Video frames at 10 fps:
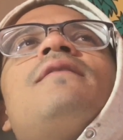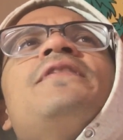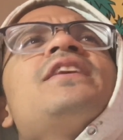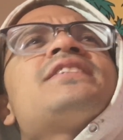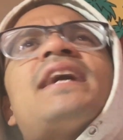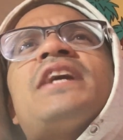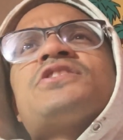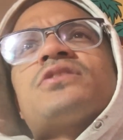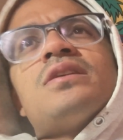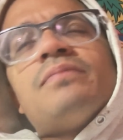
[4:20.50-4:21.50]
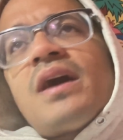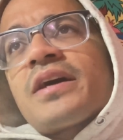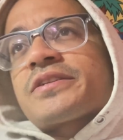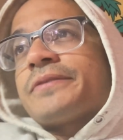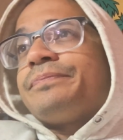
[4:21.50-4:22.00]
Felix Cash is a good
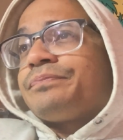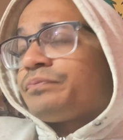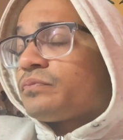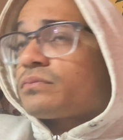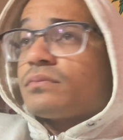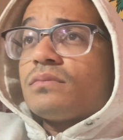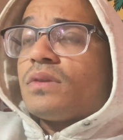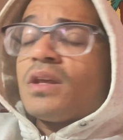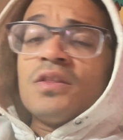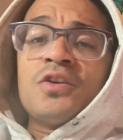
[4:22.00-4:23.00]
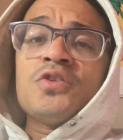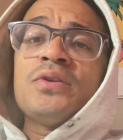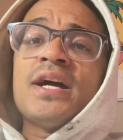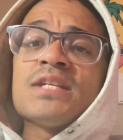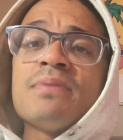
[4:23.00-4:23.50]
boxer. There's
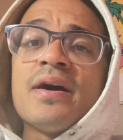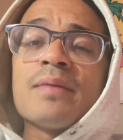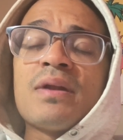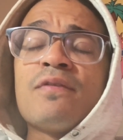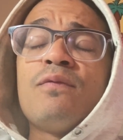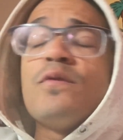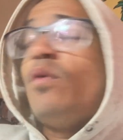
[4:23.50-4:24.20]
no doubts about it. But if you